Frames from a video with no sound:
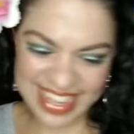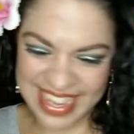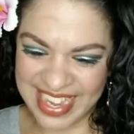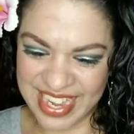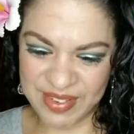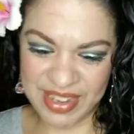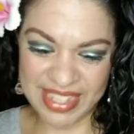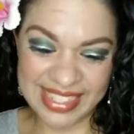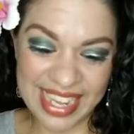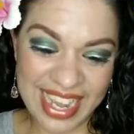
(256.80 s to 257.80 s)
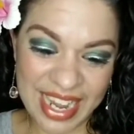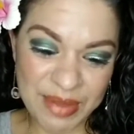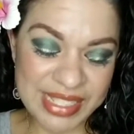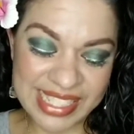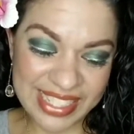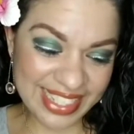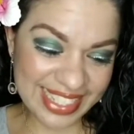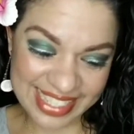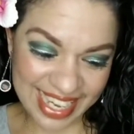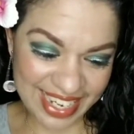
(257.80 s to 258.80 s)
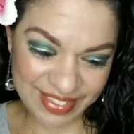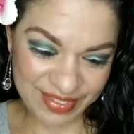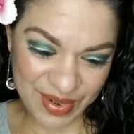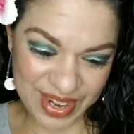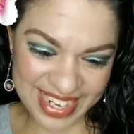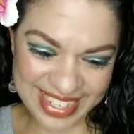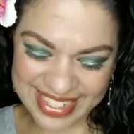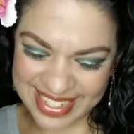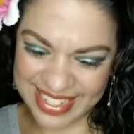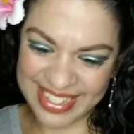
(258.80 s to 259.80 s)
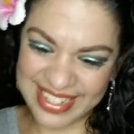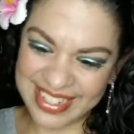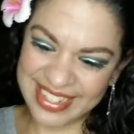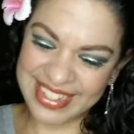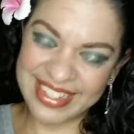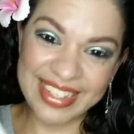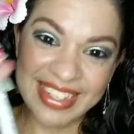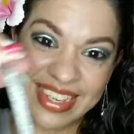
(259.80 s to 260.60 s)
anyways, I'm still excited for it because